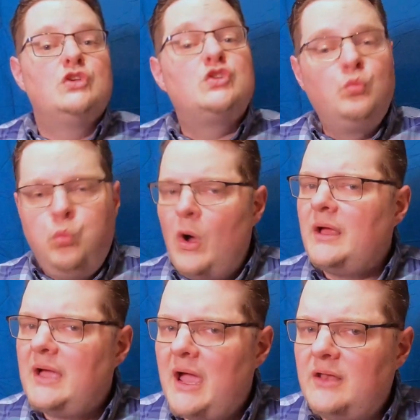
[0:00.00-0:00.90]
So
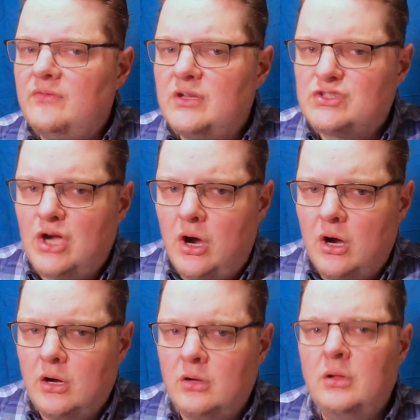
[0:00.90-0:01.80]
what kind of
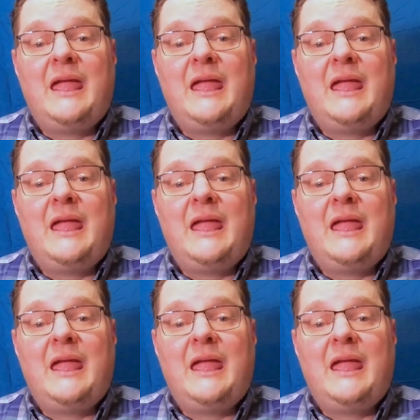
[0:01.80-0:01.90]
guitar